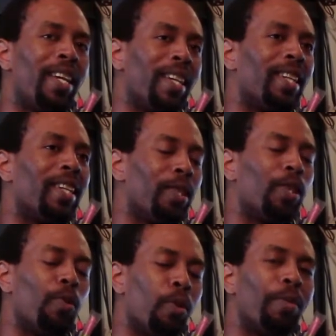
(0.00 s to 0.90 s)
and
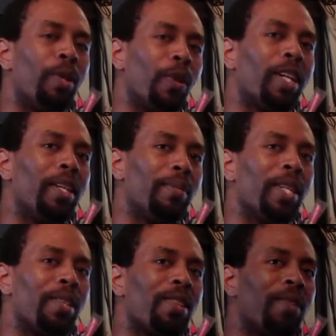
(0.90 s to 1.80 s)
you will be greatly
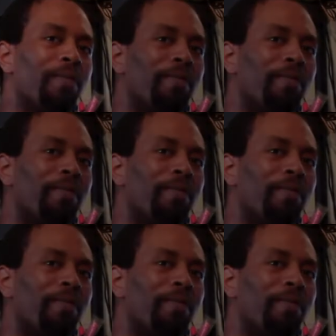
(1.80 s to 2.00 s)
missed.